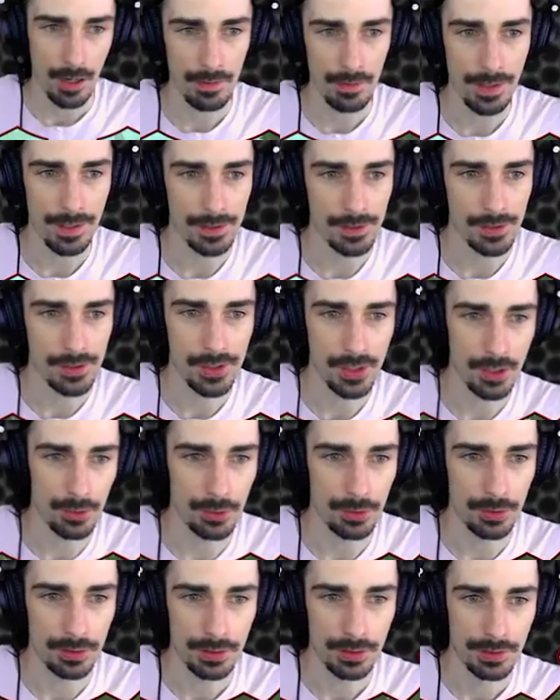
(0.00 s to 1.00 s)
All right,
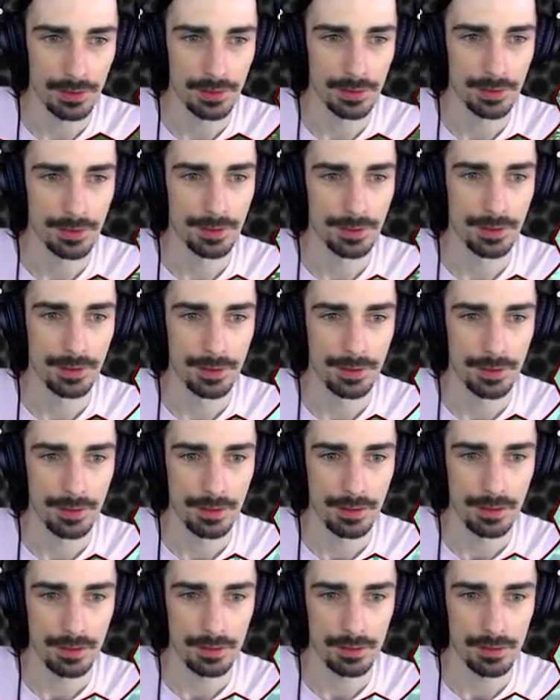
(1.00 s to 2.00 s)
so
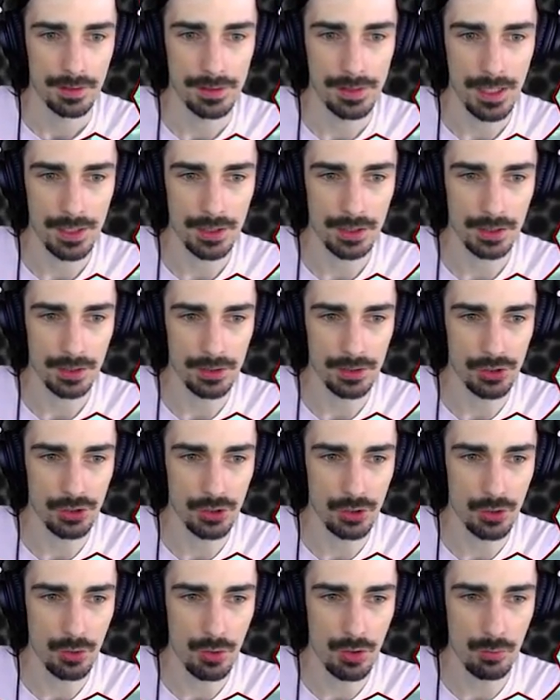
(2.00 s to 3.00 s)
let's actually
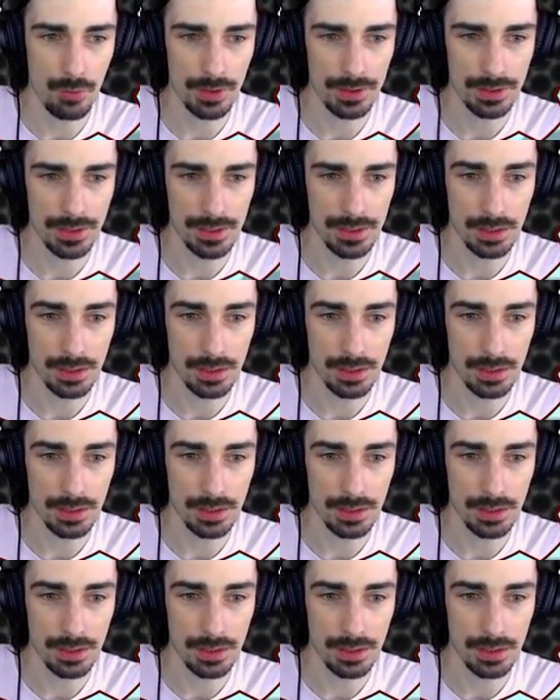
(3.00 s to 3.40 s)
do what